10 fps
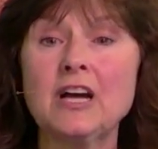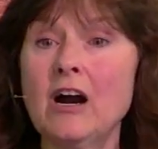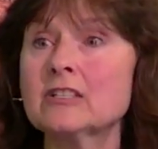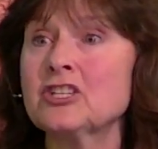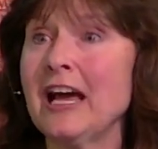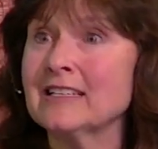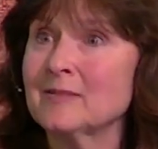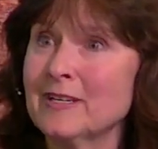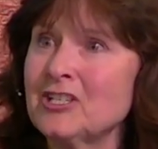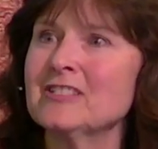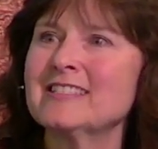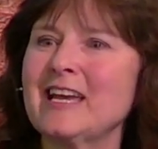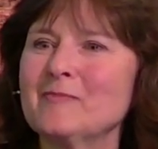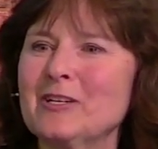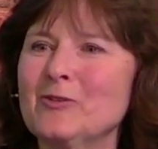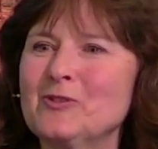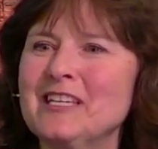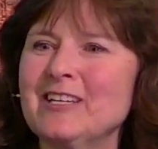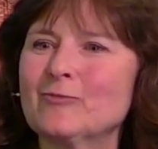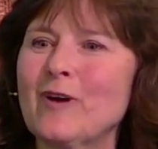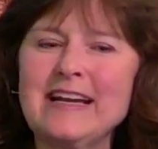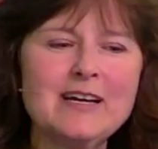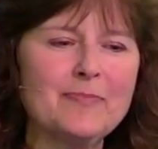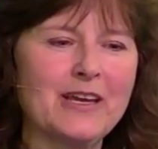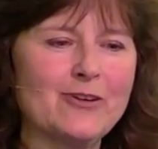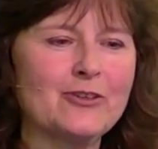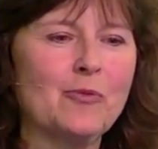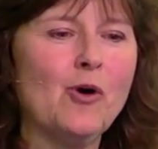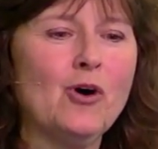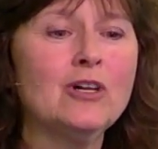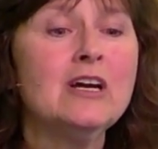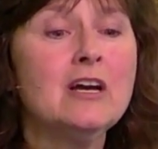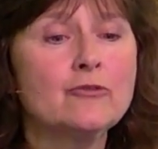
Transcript: our Chalice mission statement, you see it right up there on the wall,